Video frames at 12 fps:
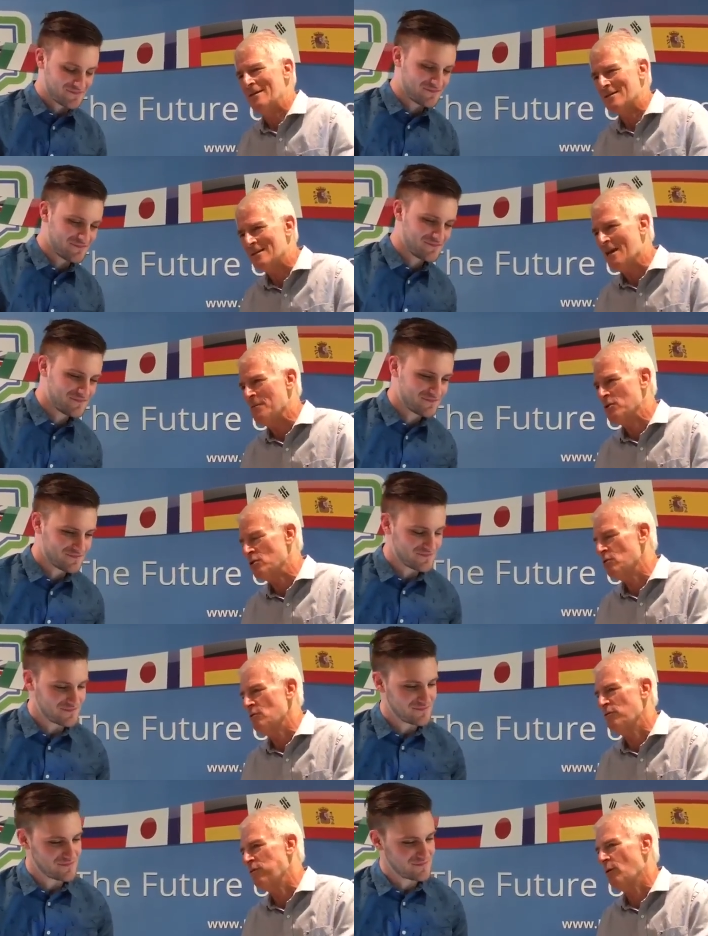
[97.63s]
Speaker 1: The same is
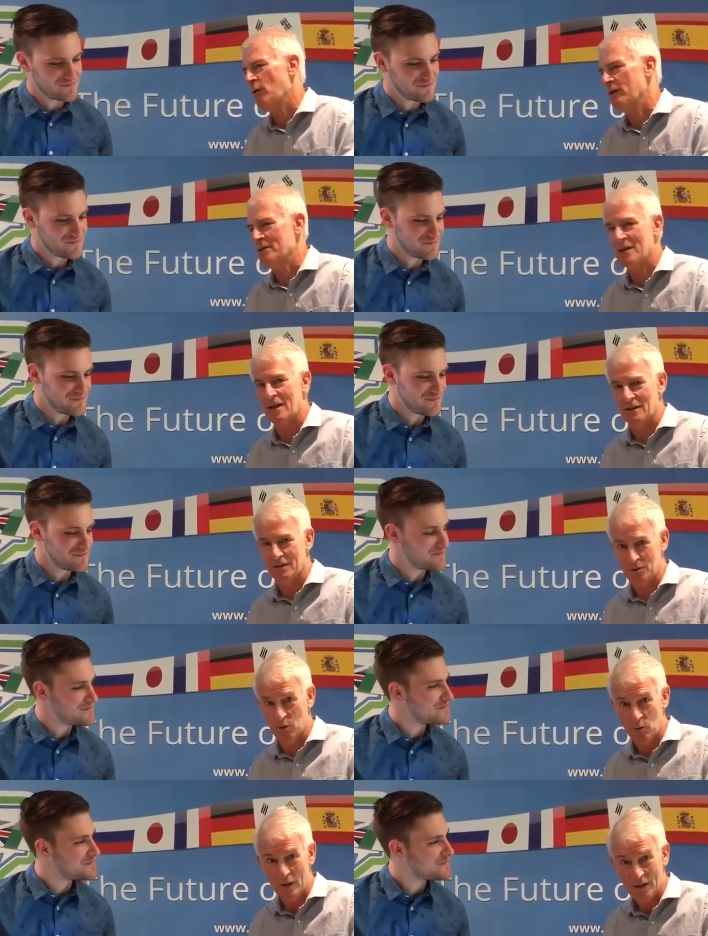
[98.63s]
true for, say, the
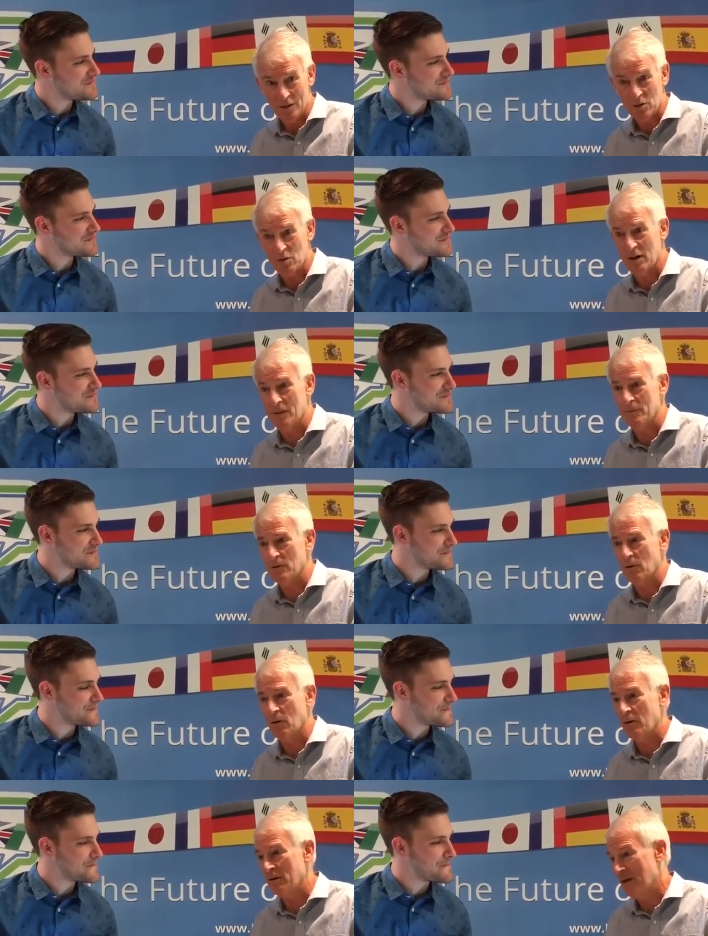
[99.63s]
Korean script
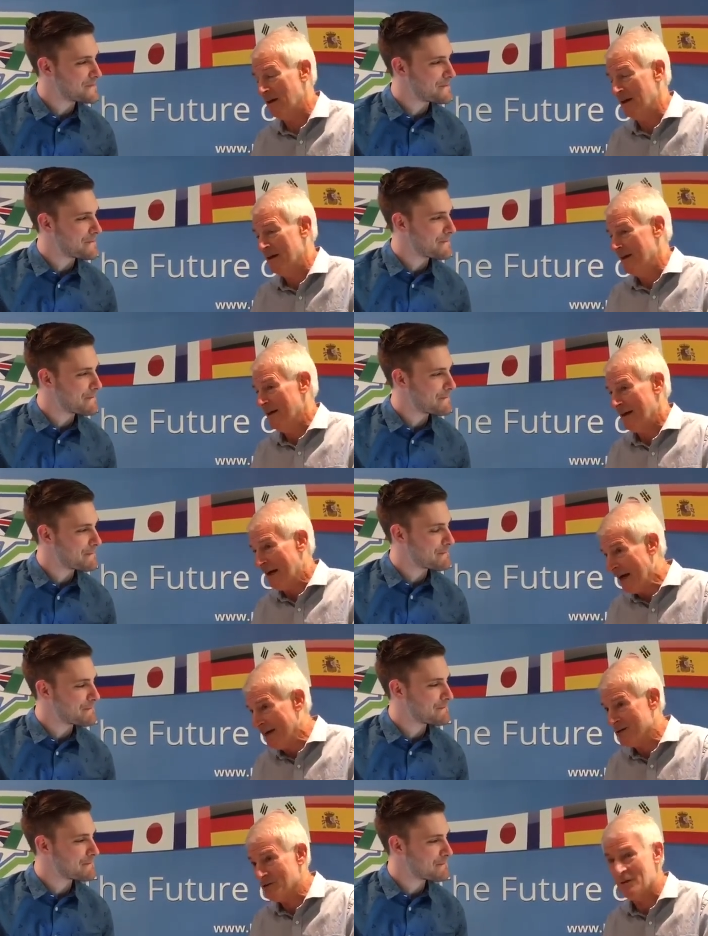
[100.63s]
or the
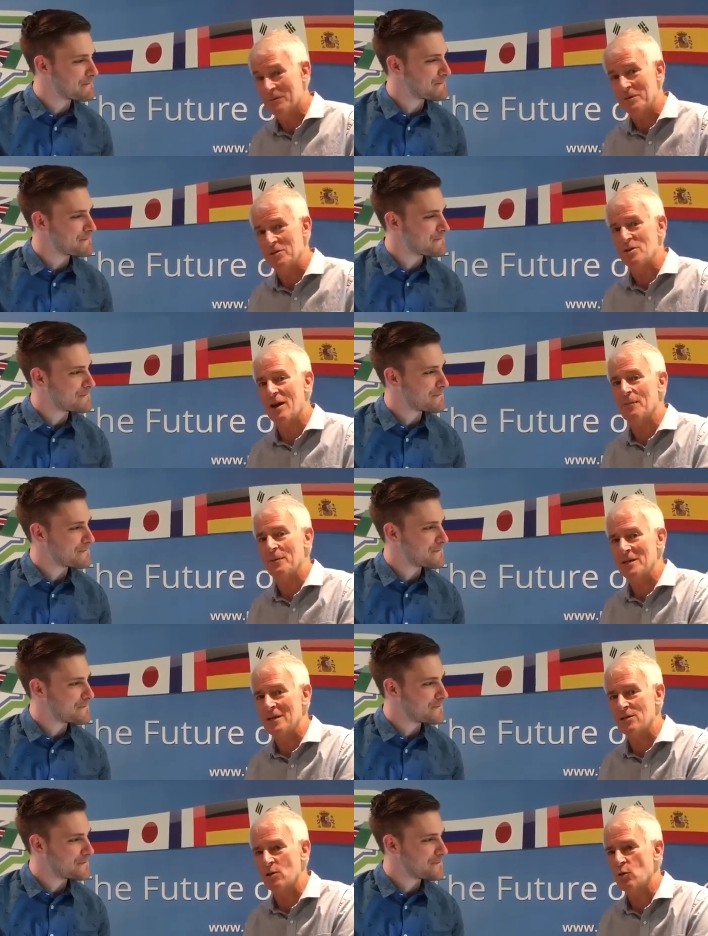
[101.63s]
kana script in
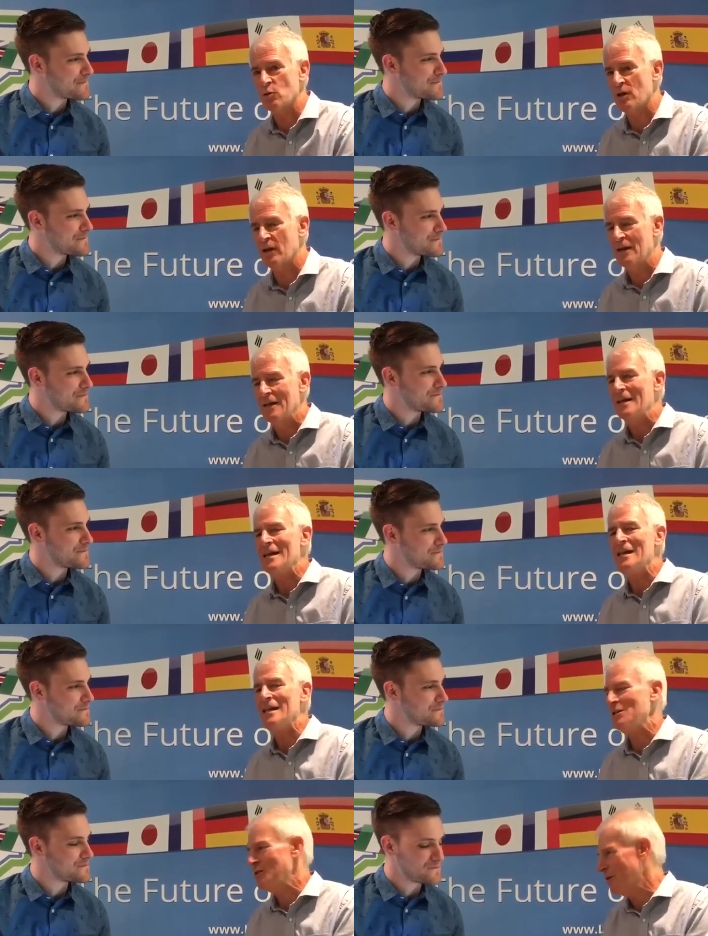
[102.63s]
Japanese. Those are
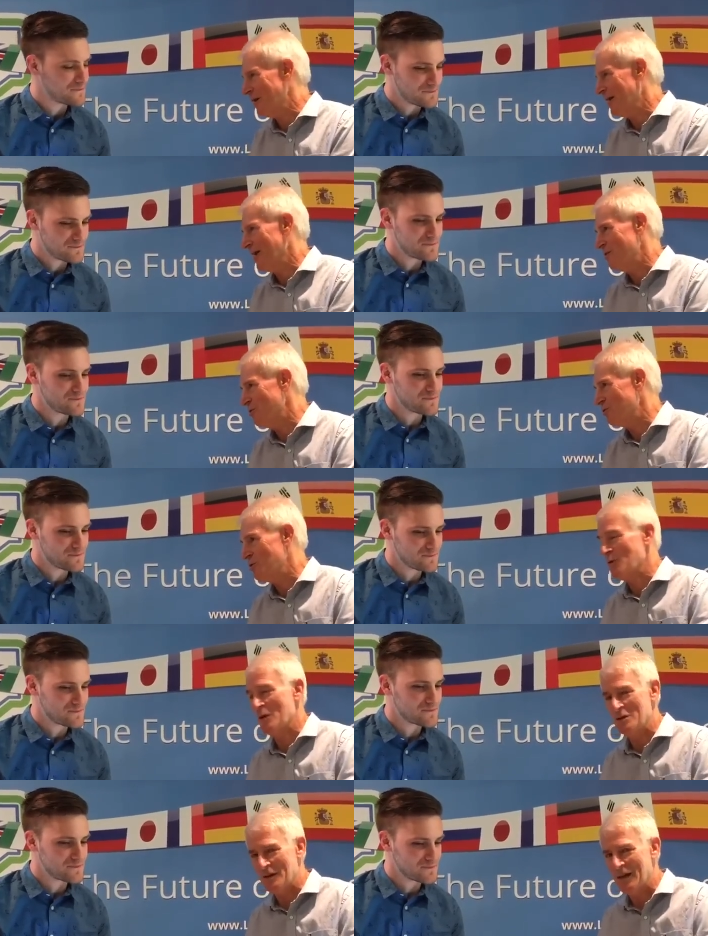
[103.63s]
easier to get used
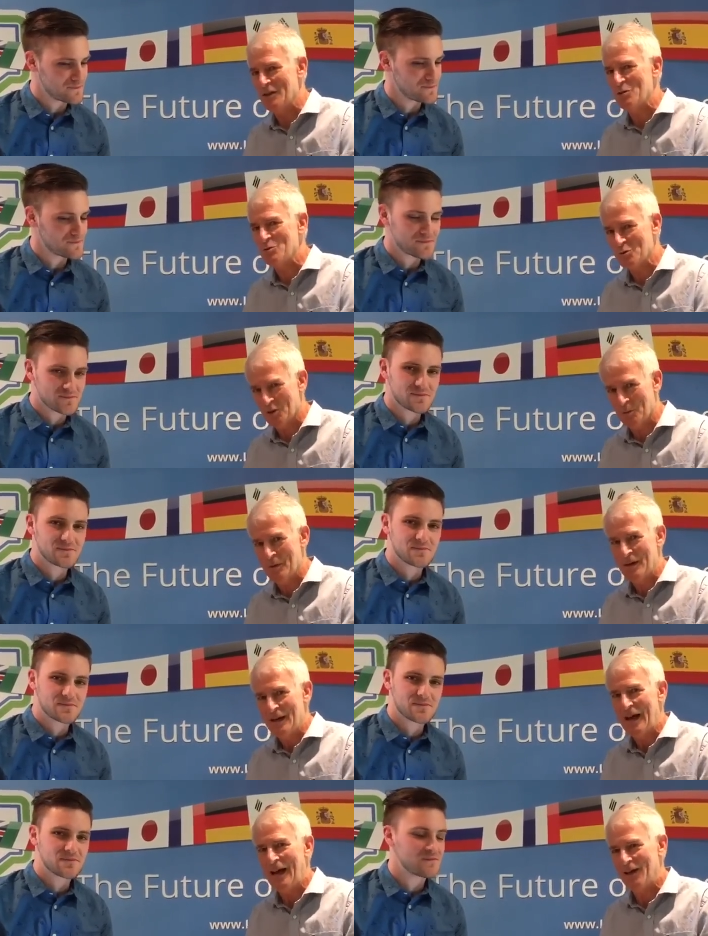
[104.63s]
to and you get used to them
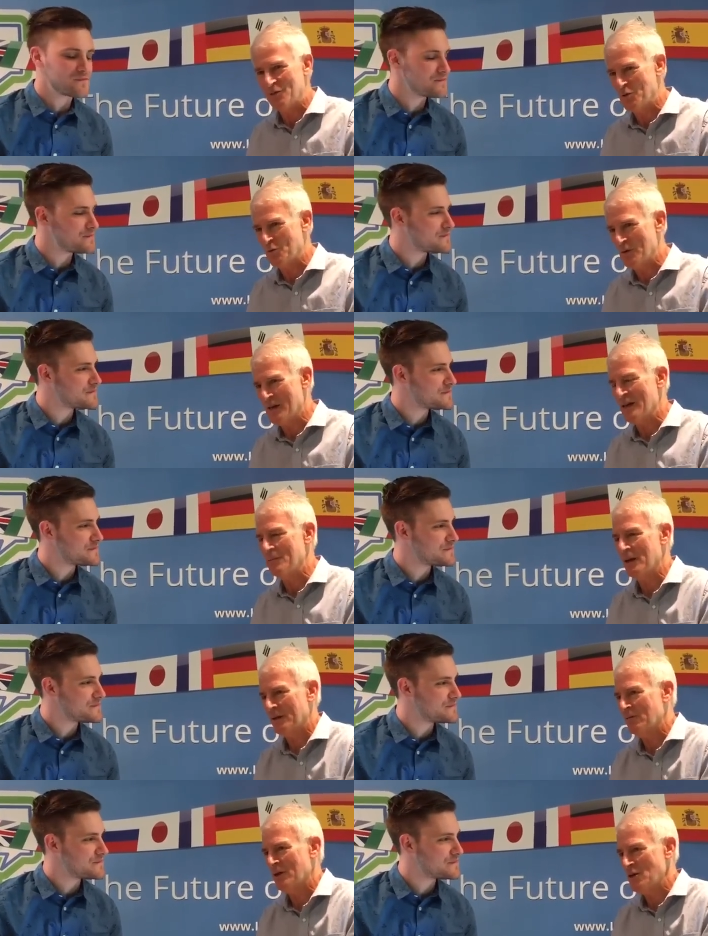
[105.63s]
as you read.
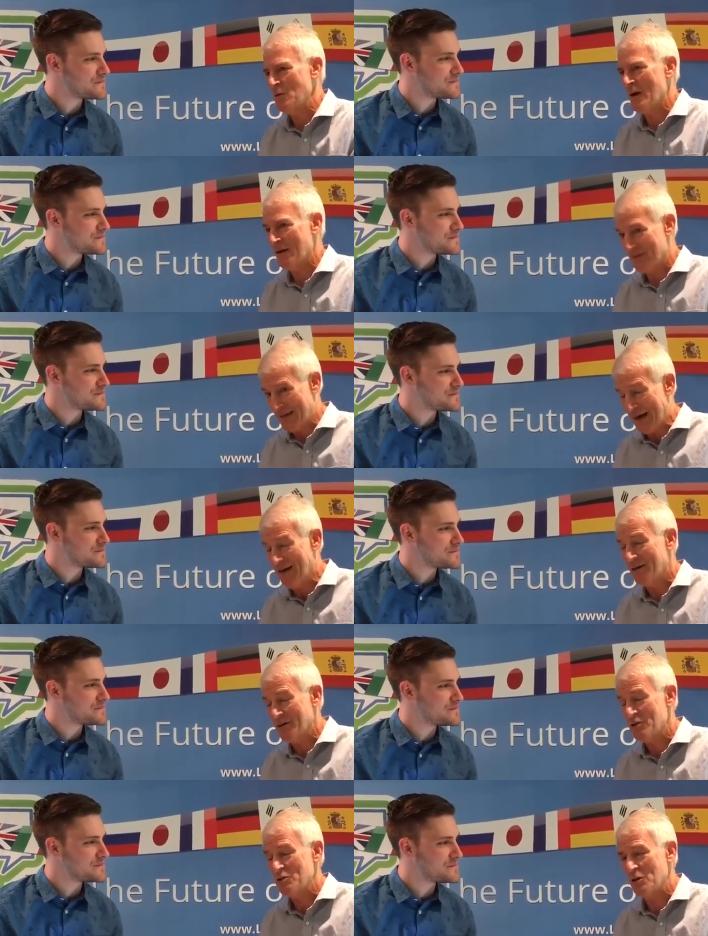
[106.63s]
But where you have
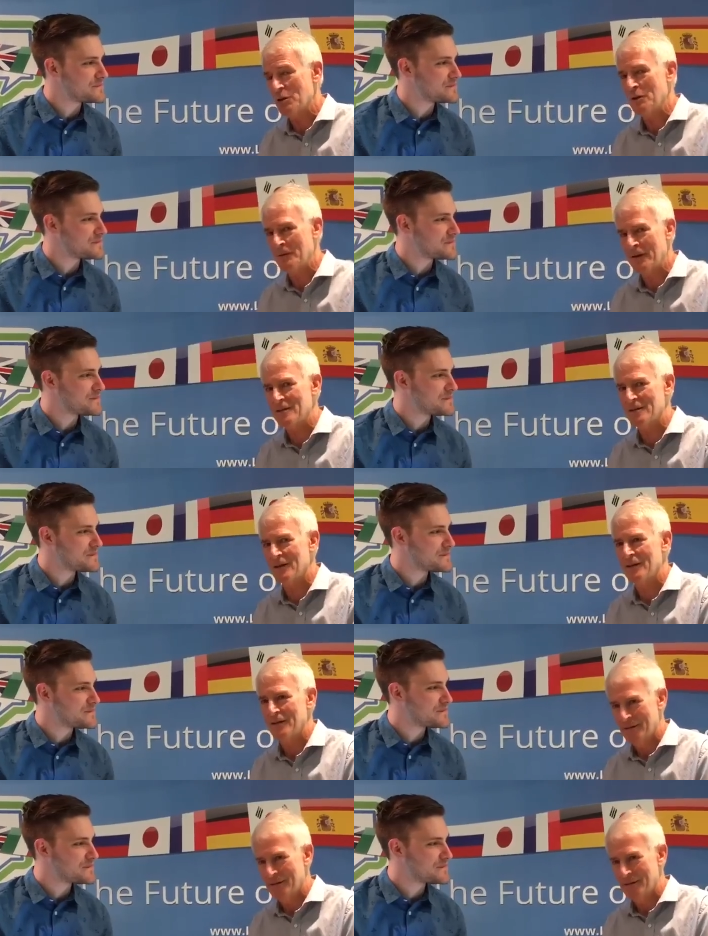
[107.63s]
characters to learn, that's a,